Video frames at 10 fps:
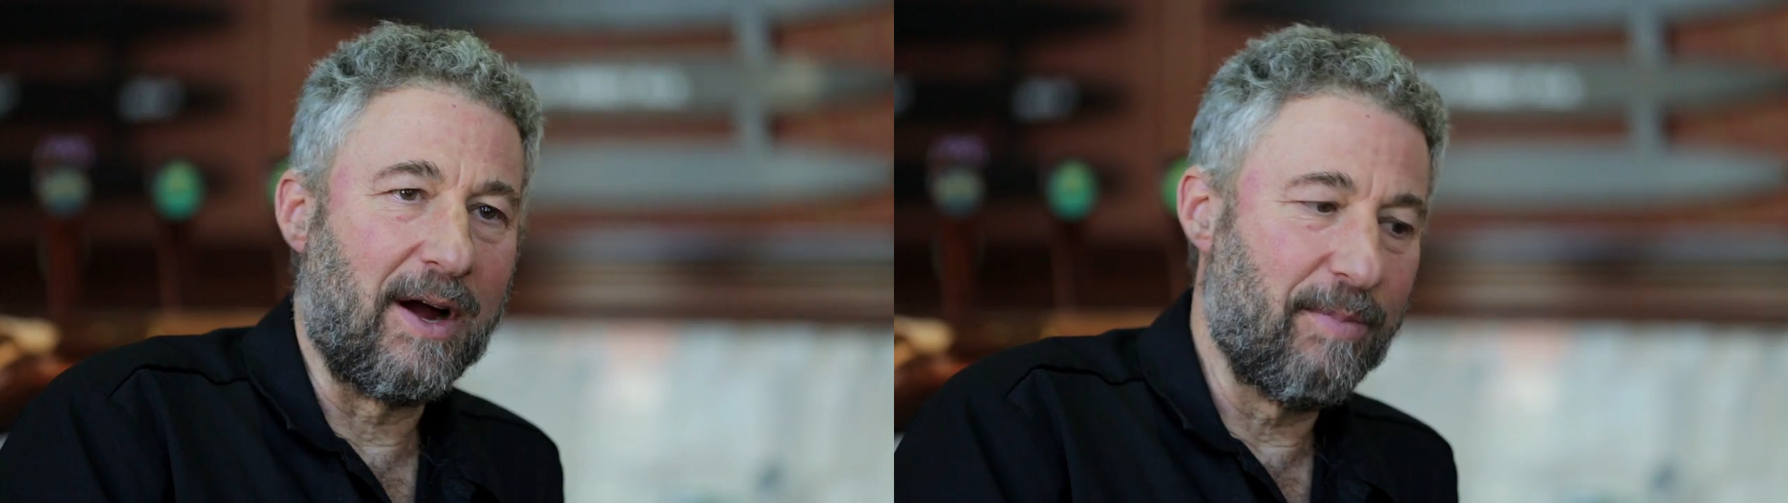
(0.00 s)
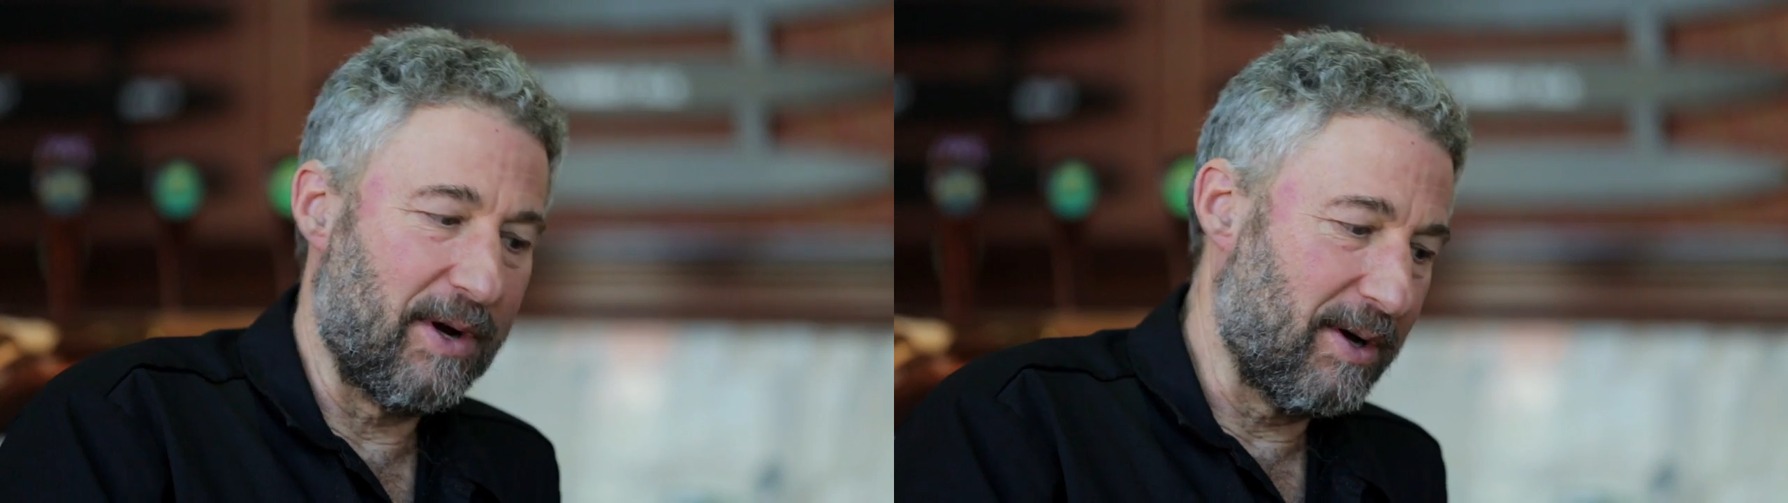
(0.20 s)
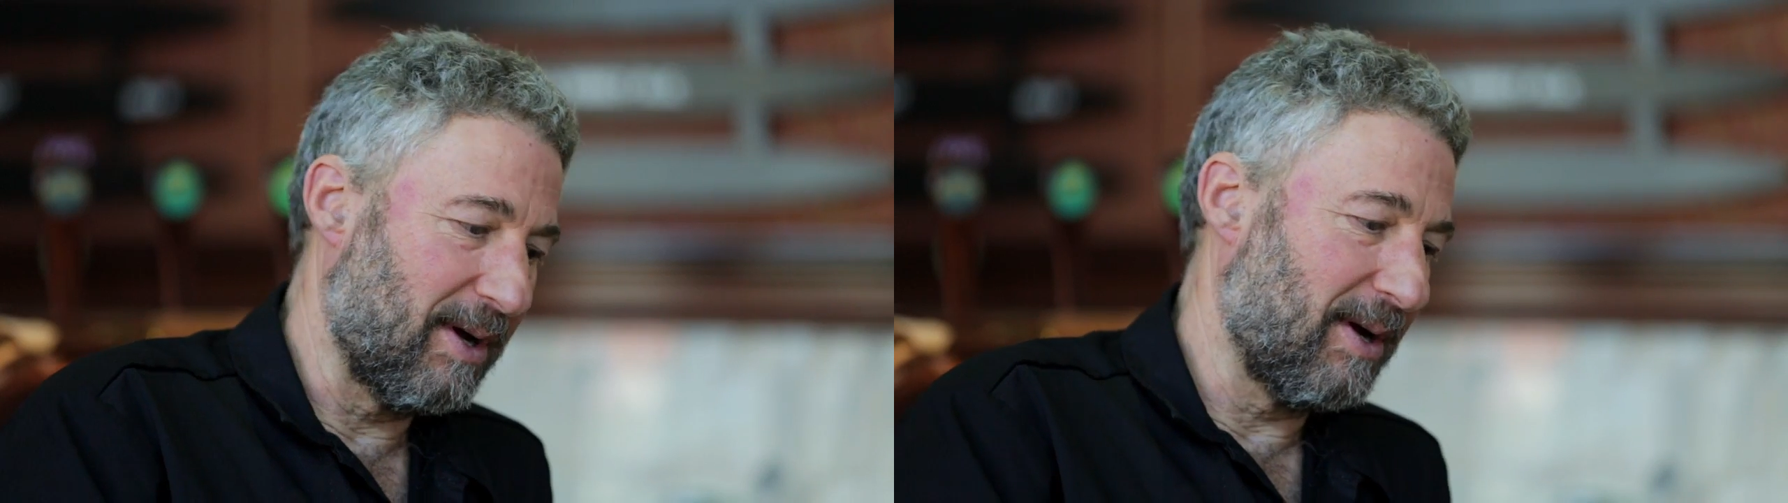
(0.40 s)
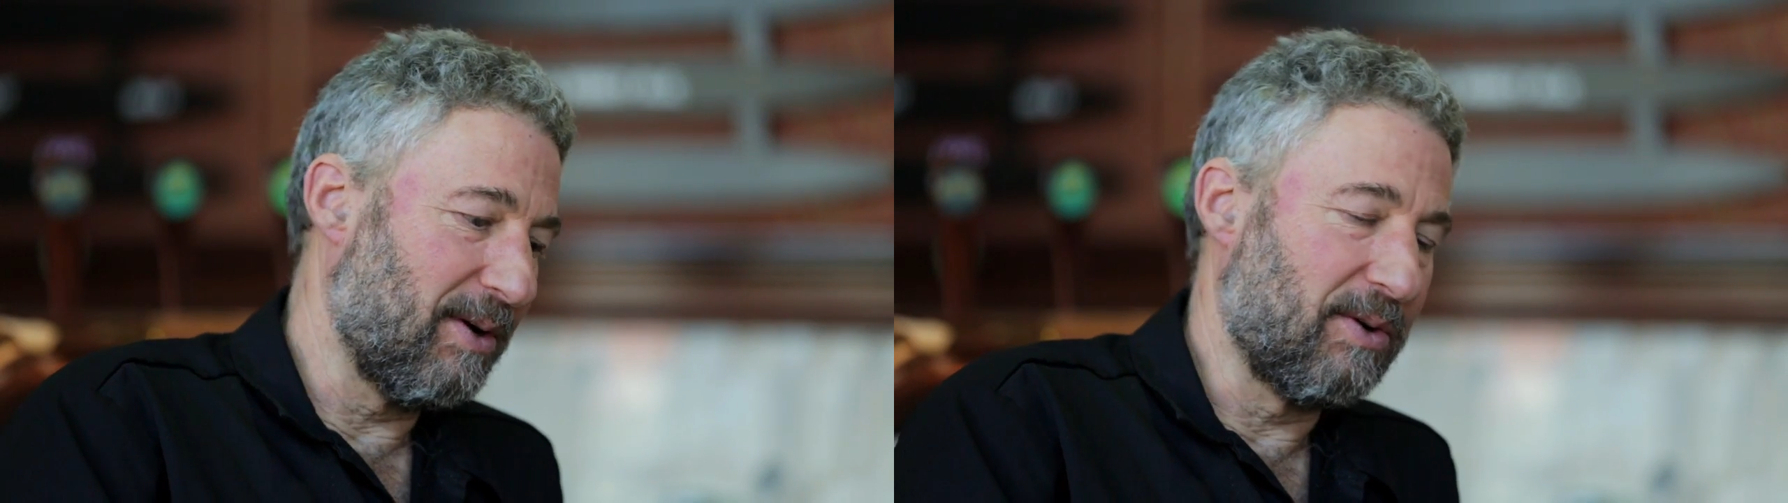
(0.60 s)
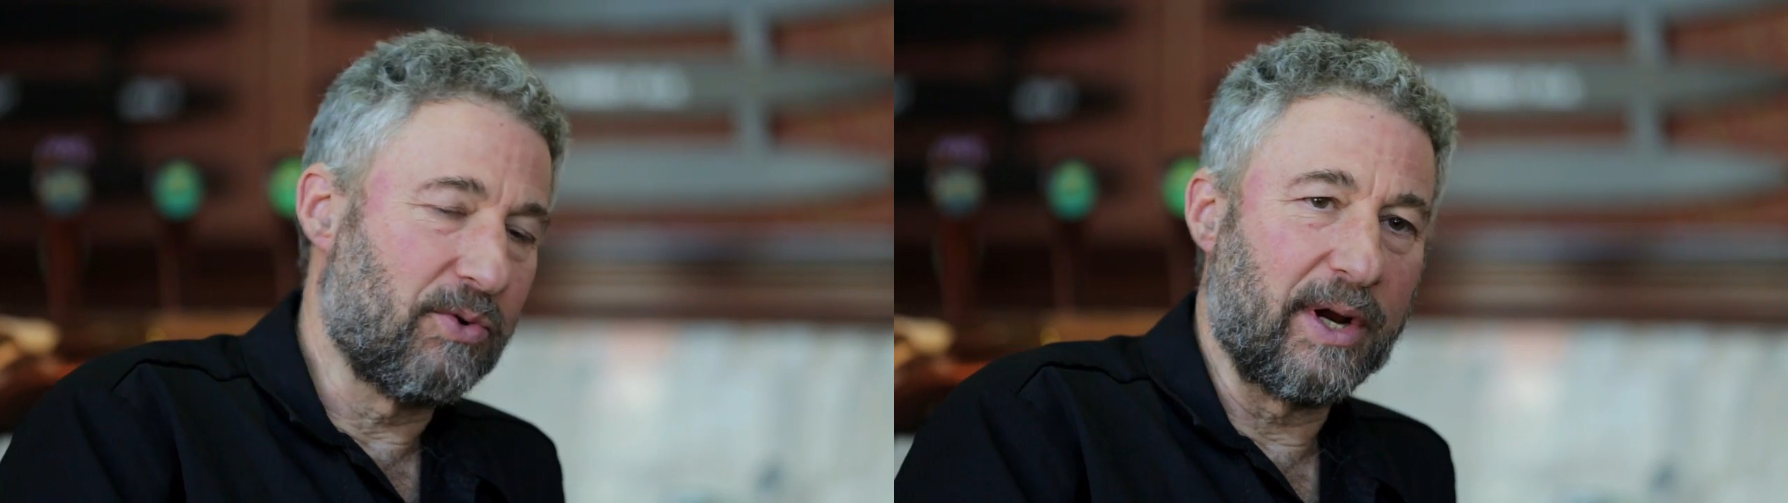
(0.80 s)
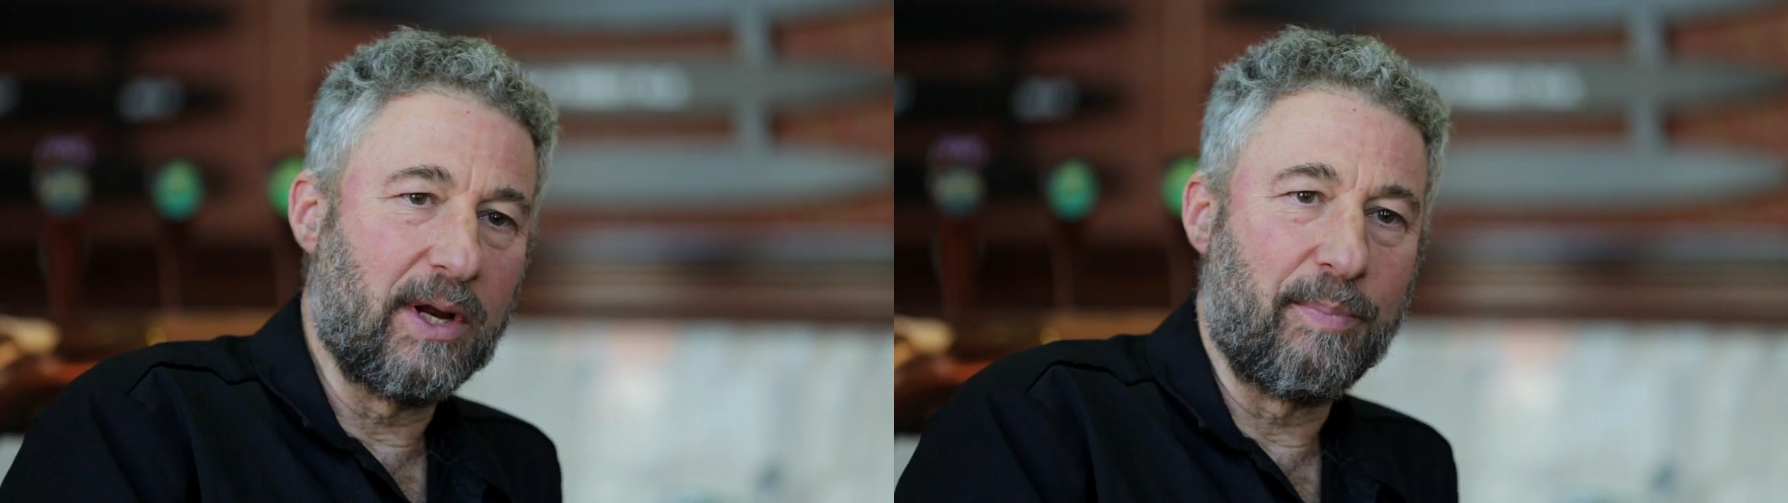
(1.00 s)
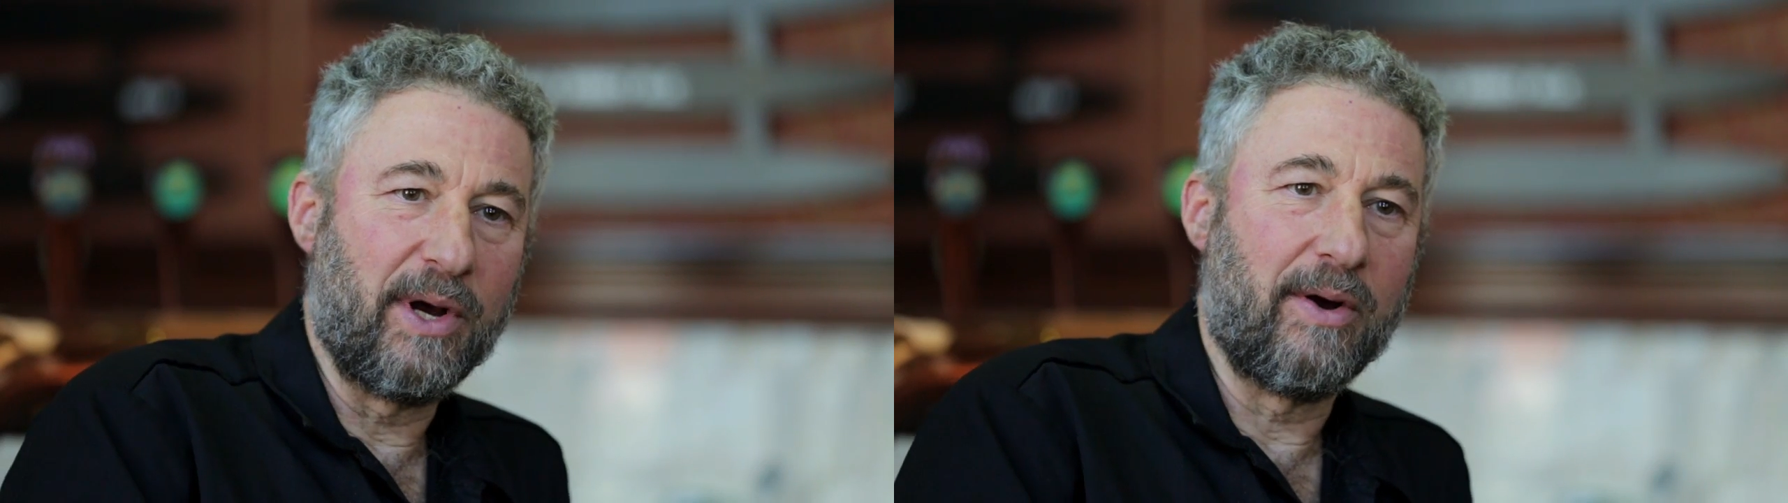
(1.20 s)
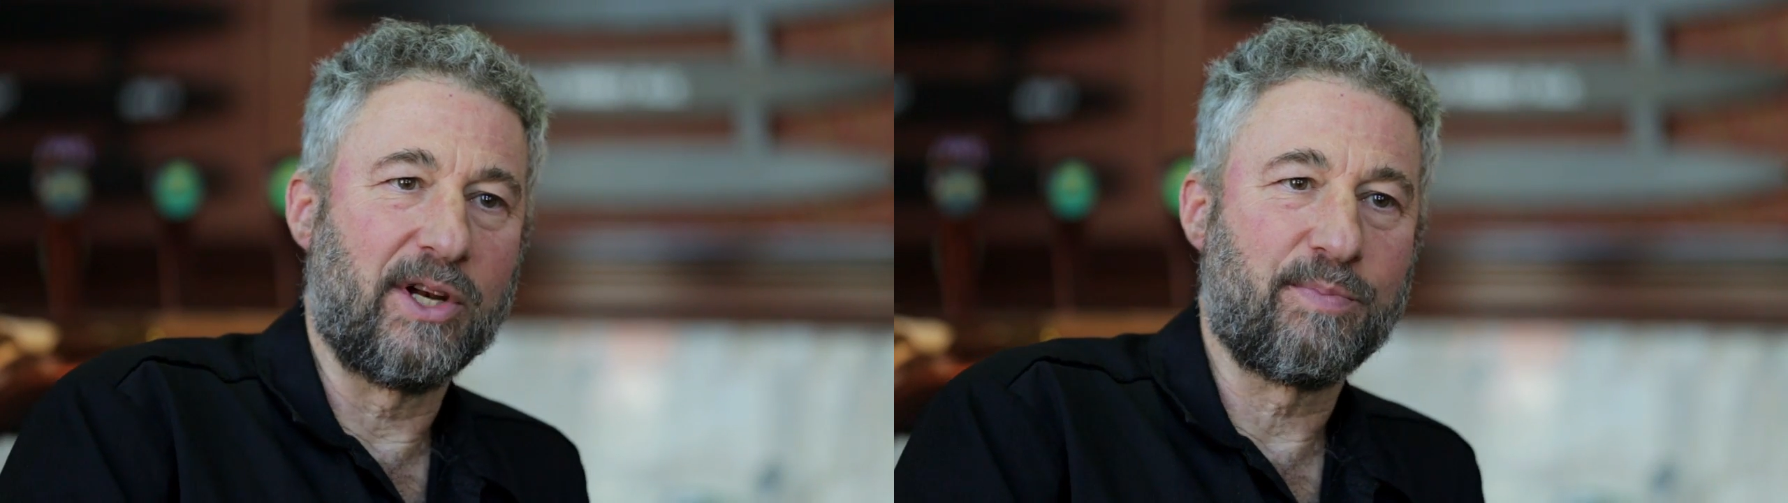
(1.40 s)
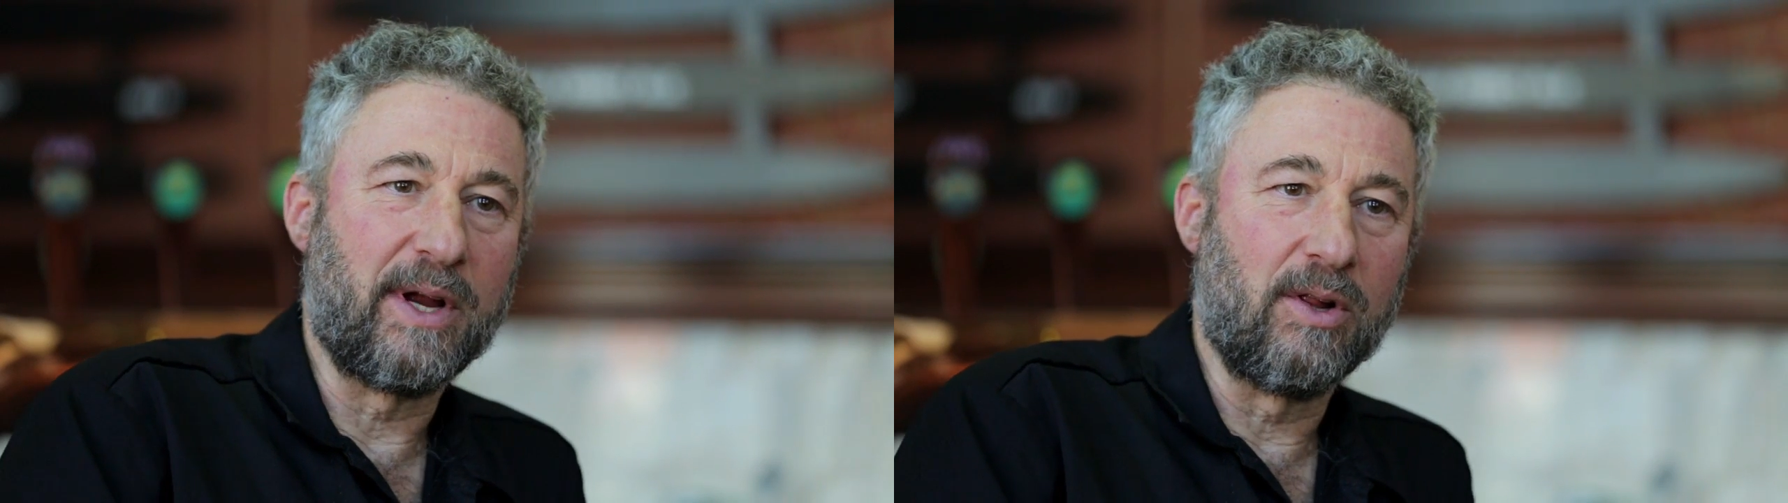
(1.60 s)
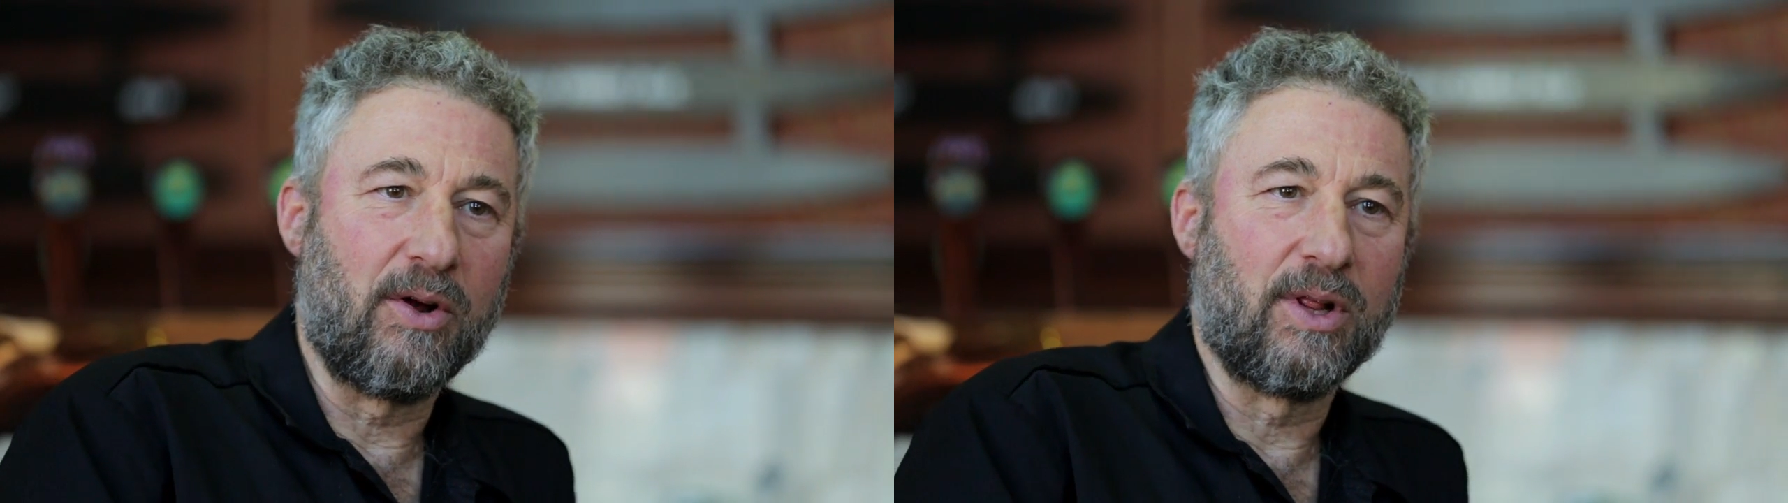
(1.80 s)
I've been drinking beer out of
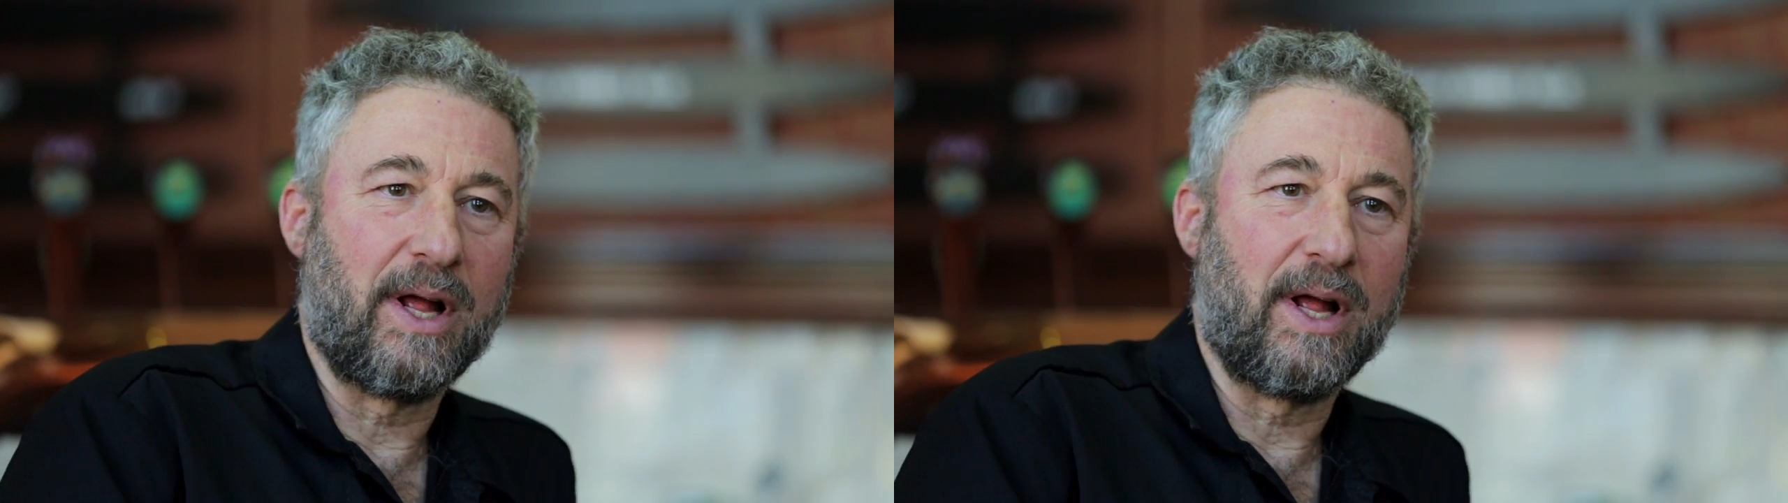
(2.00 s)
Spiegelau